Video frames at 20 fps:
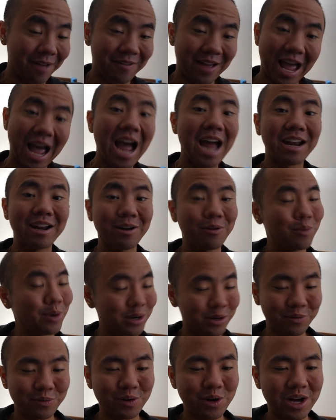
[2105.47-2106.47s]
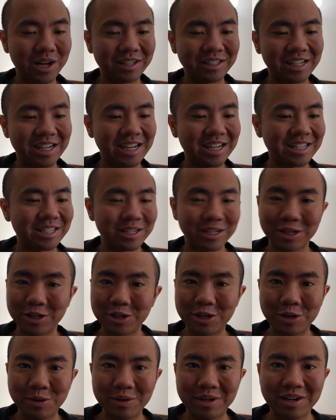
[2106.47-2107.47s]
had a wonderful holidays, a good
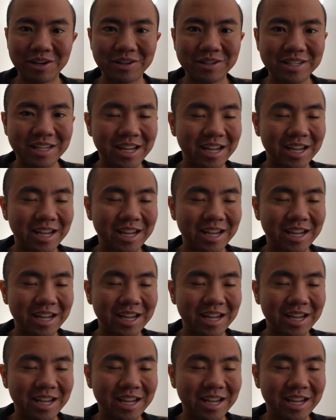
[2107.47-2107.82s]
New Year's,